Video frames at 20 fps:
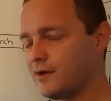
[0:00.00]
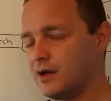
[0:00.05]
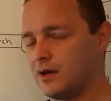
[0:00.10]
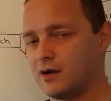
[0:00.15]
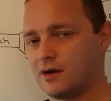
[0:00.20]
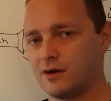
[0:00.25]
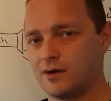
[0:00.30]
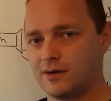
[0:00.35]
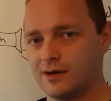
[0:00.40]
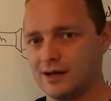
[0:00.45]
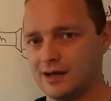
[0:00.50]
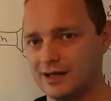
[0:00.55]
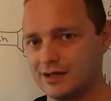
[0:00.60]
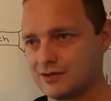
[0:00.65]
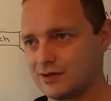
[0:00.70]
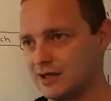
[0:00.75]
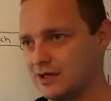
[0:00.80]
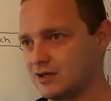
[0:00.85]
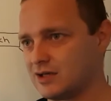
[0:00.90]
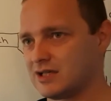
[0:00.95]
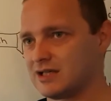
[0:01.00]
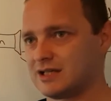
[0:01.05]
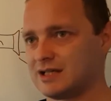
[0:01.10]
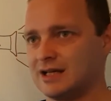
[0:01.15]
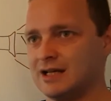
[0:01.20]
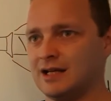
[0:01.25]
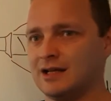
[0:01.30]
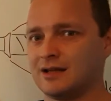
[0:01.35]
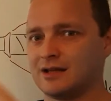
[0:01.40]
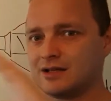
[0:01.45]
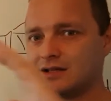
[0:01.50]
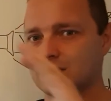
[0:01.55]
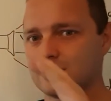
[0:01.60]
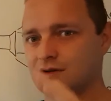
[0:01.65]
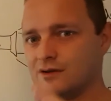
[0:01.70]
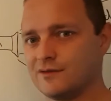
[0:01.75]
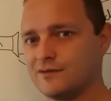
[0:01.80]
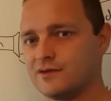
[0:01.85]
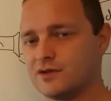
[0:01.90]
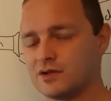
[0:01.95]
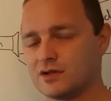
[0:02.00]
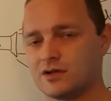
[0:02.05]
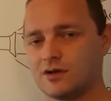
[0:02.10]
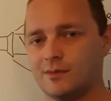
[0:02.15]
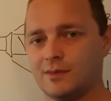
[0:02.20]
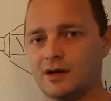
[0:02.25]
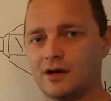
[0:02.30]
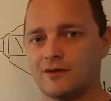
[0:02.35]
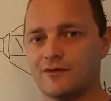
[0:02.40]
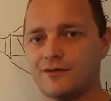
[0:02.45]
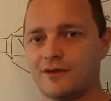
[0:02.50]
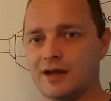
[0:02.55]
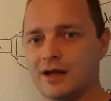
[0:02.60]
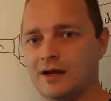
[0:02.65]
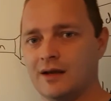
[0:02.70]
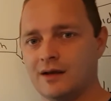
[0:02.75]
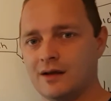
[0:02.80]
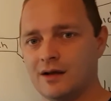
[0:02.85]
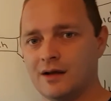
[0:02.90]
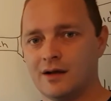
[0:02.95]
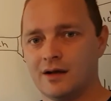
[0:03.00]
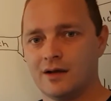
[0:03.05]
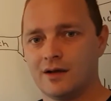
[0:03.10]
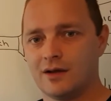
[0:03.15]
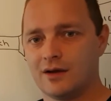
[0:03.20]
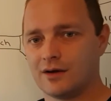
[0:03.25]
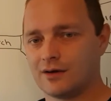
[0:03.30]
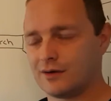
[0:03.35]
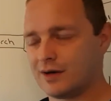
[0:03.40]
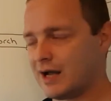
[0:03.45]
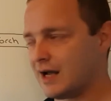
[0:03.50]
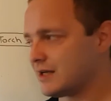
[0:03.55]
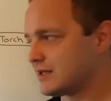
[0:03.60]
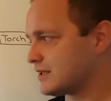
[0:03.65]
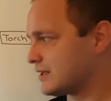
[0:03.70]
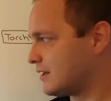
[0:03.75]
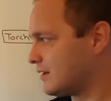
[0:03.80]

and you could literally just see this stuff just coming off the, the grass.